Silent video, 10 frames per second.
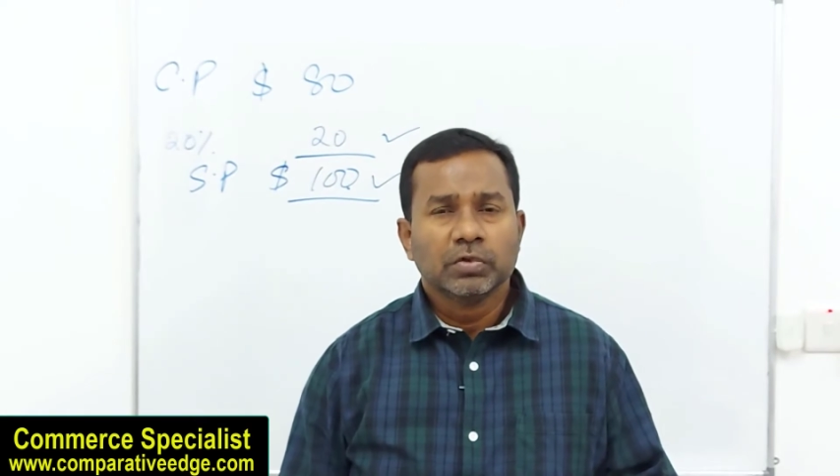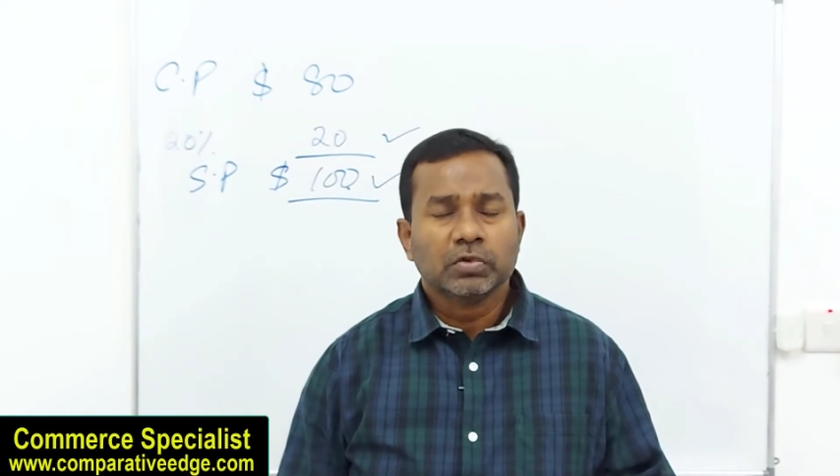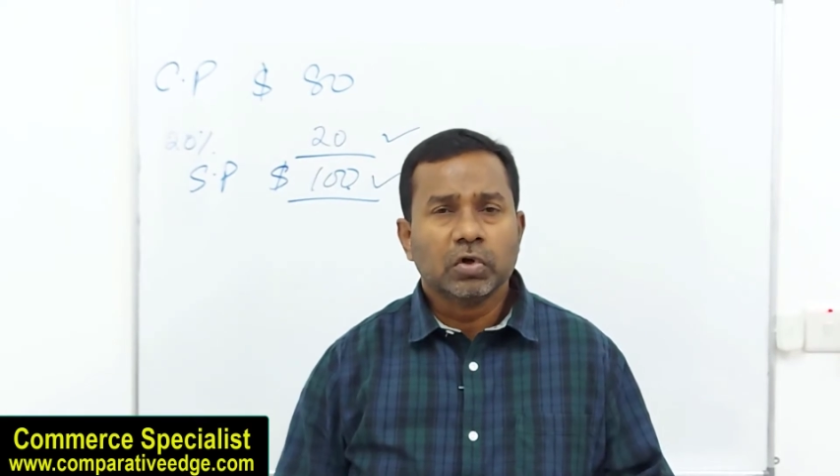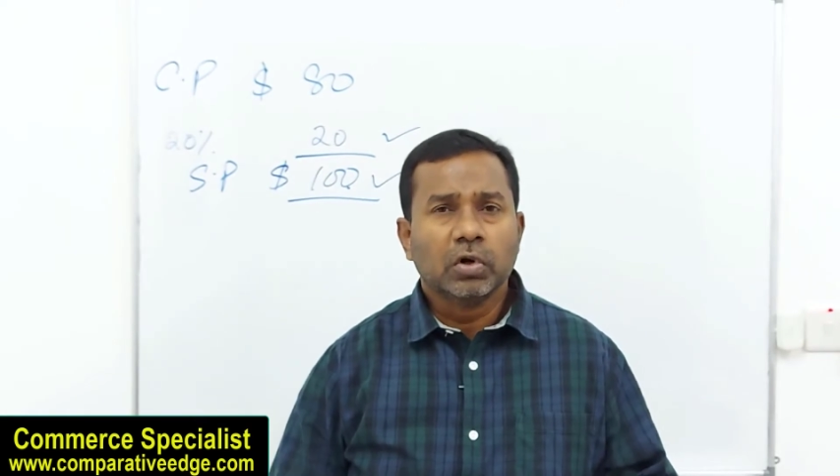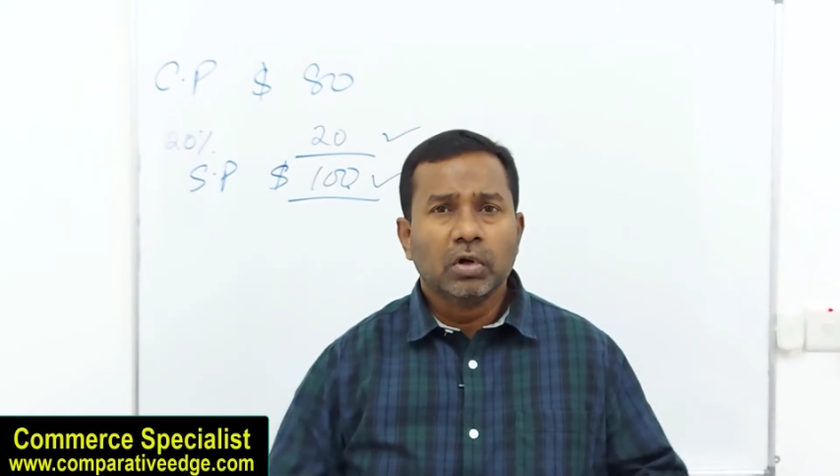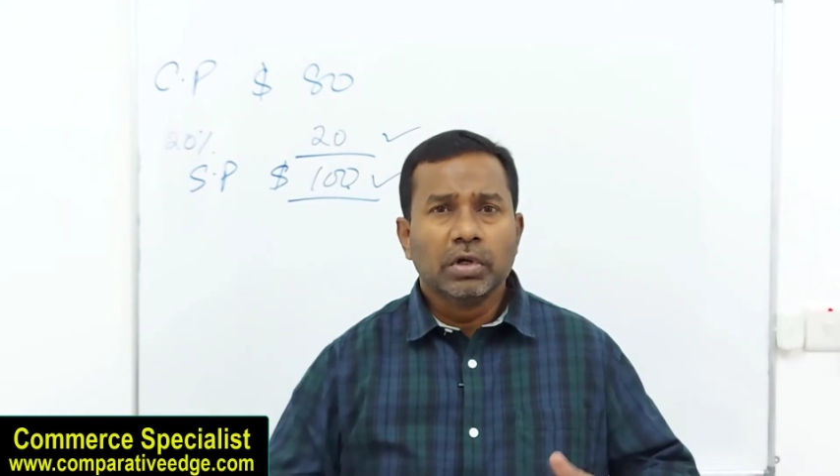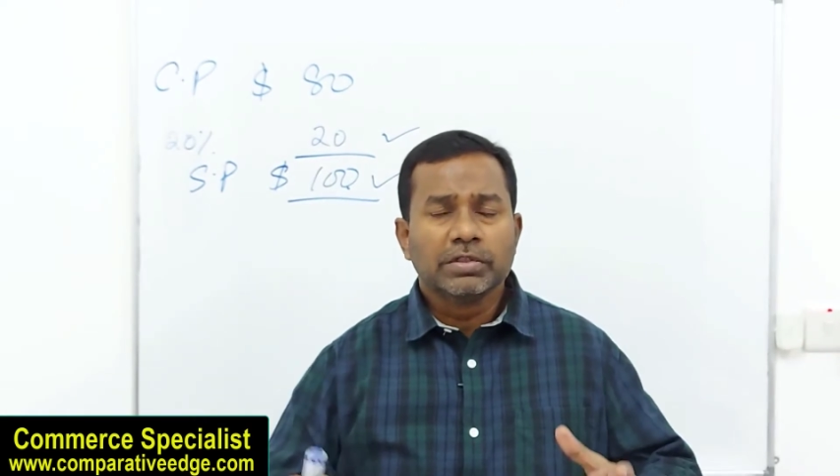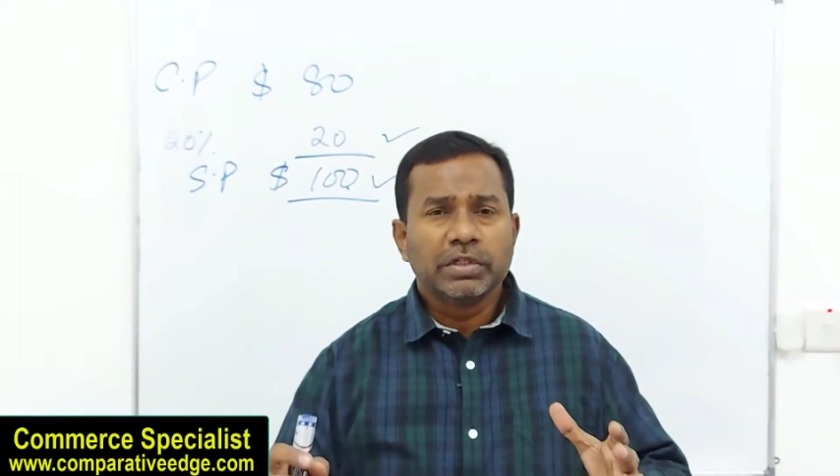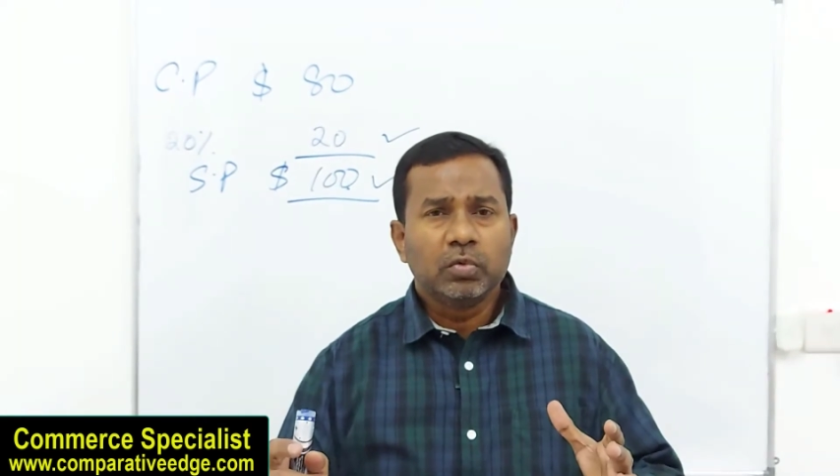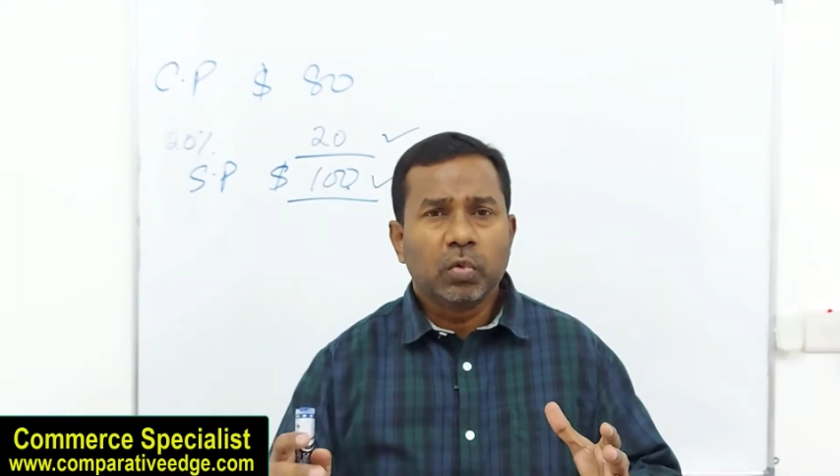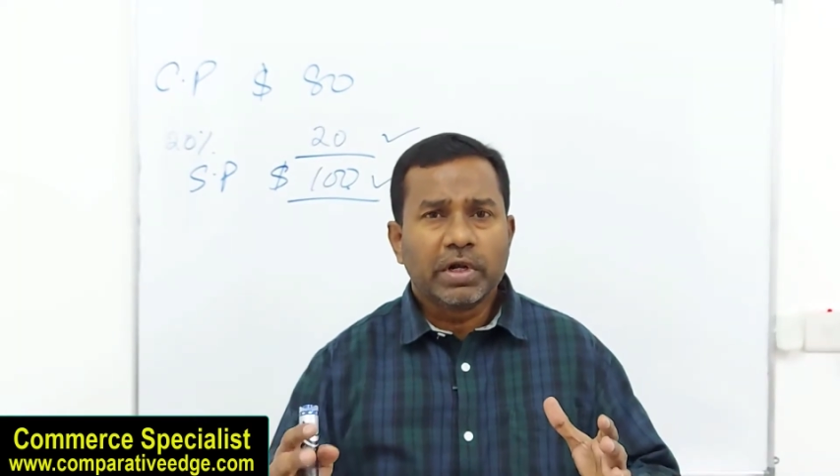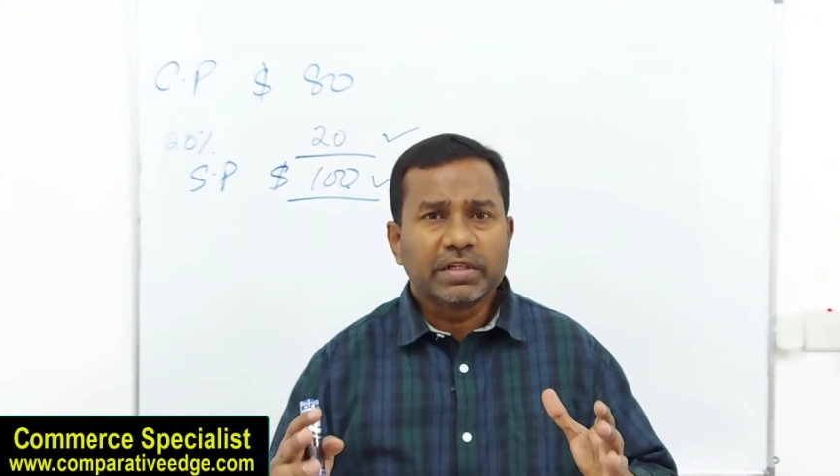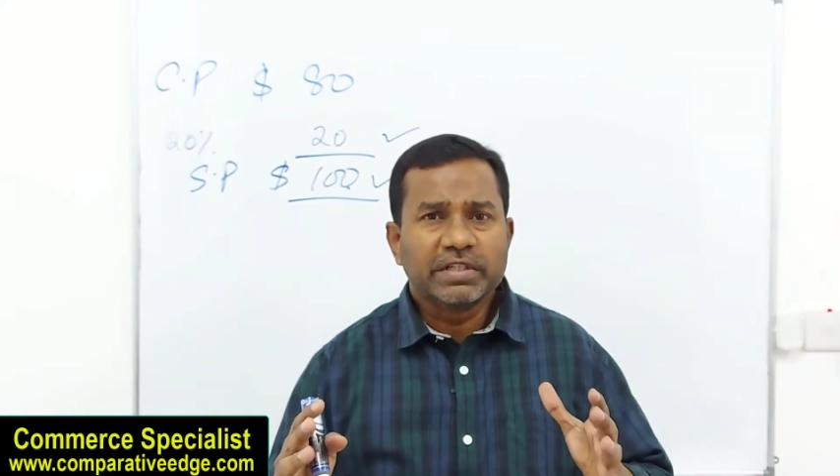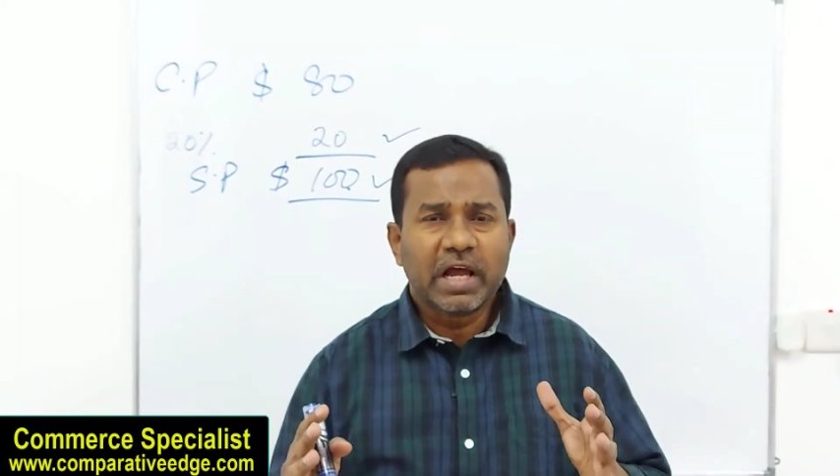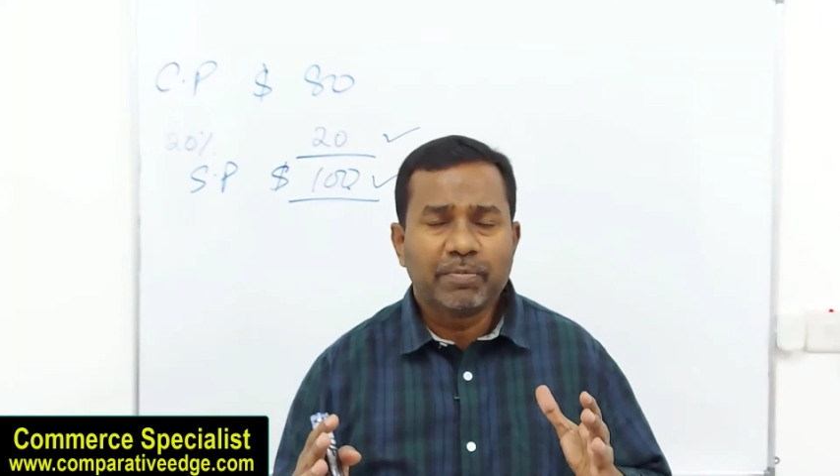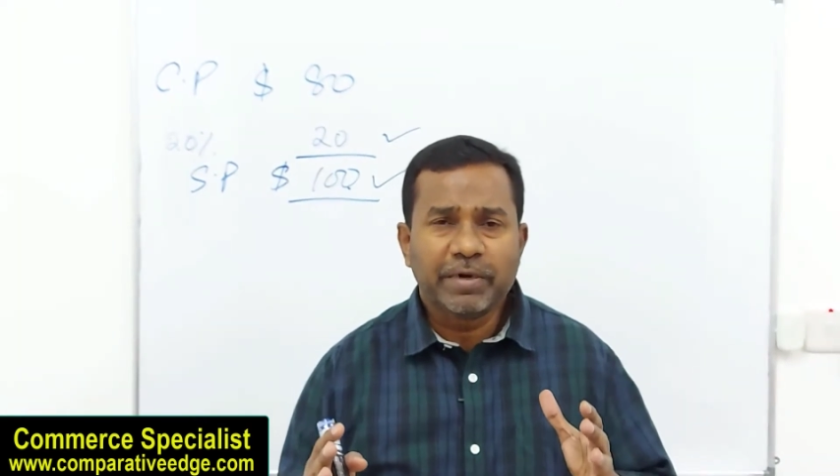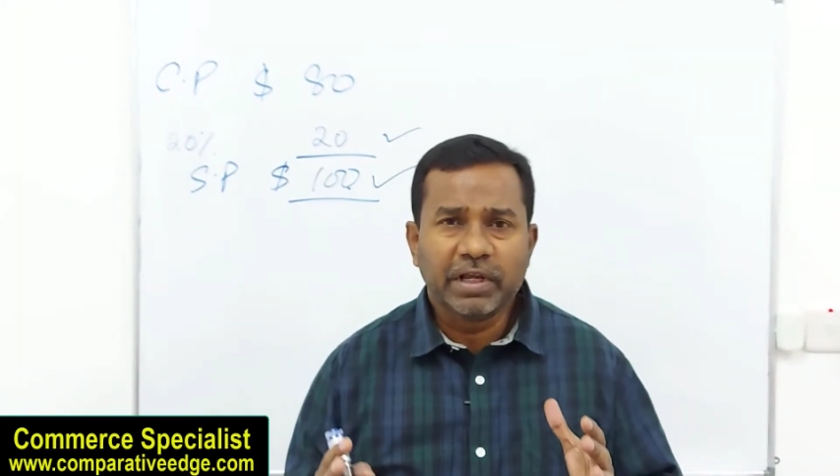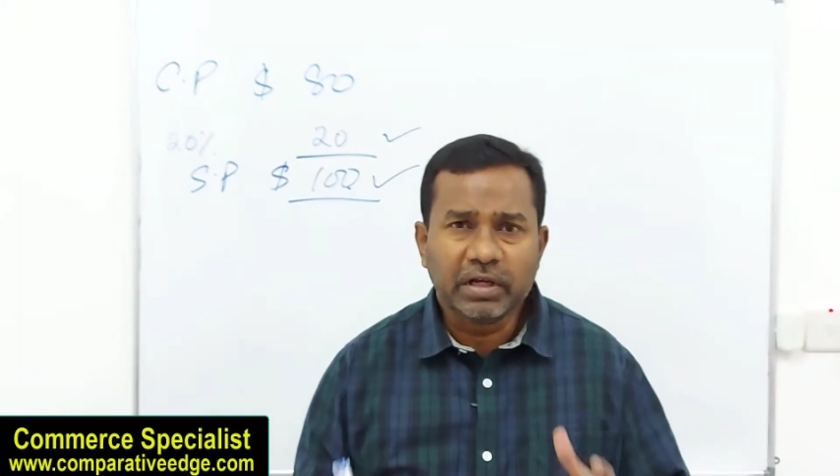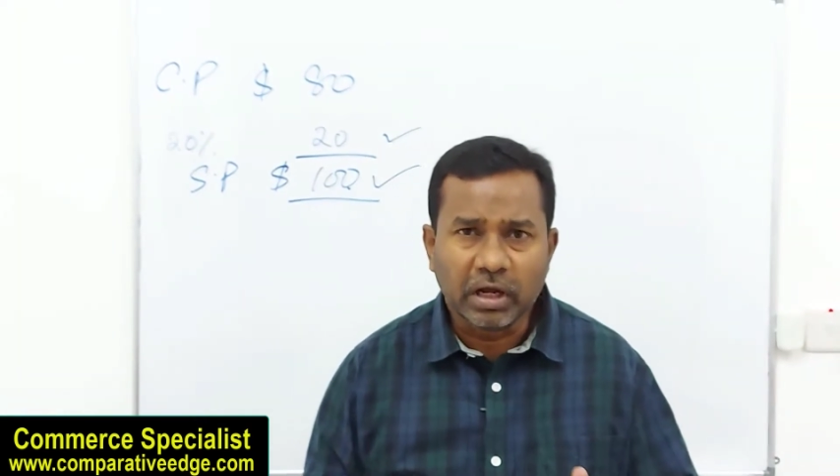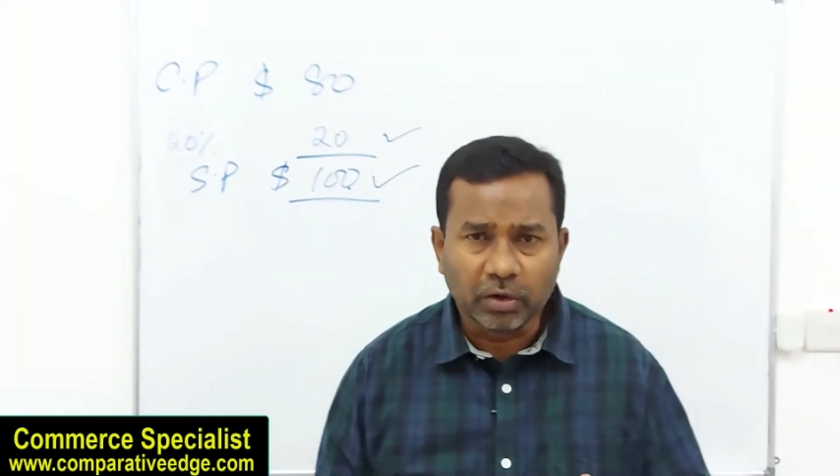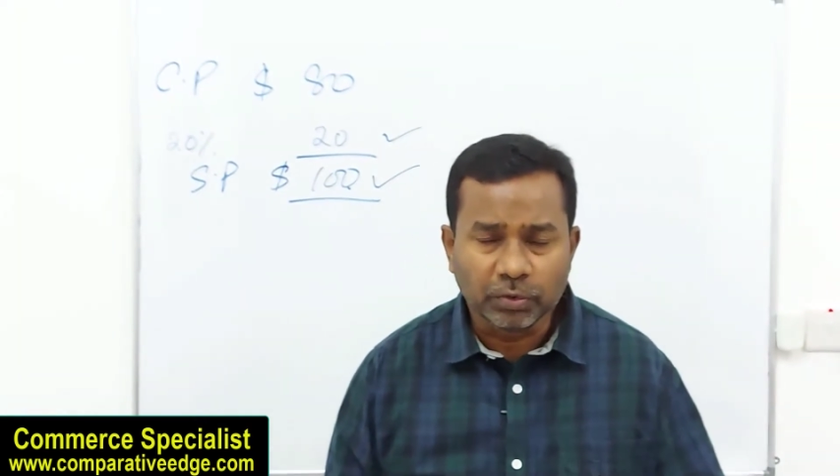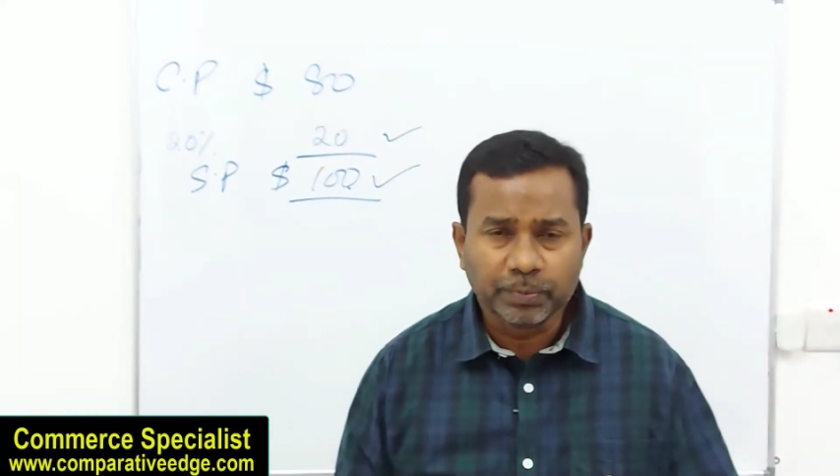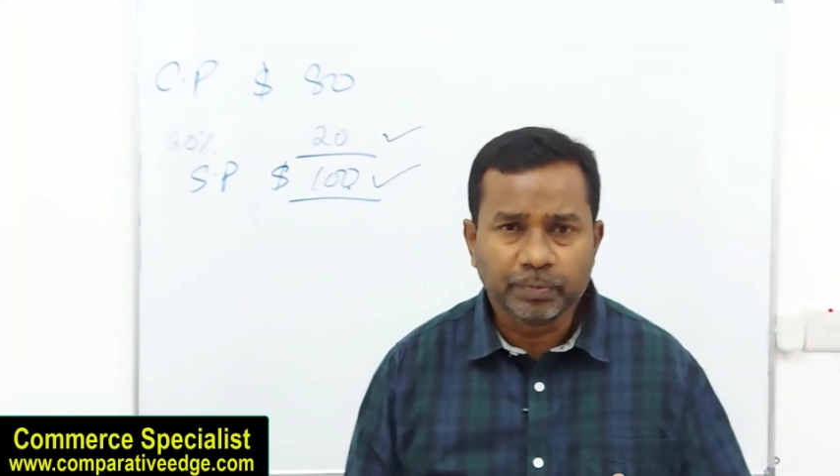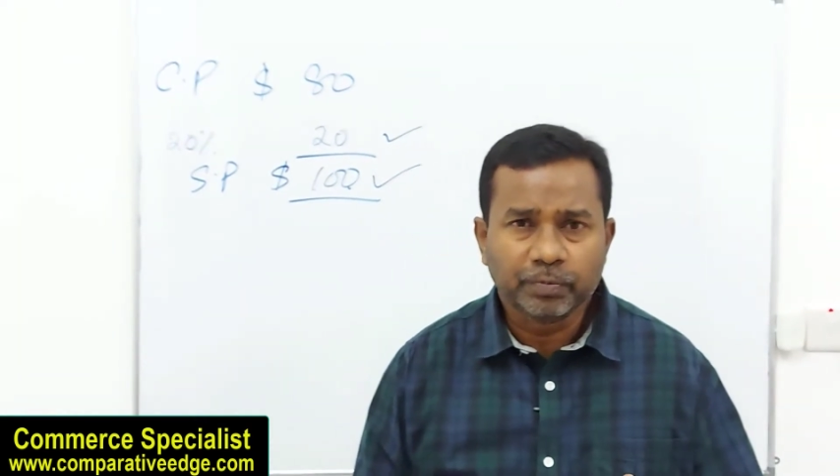So see what is happening now.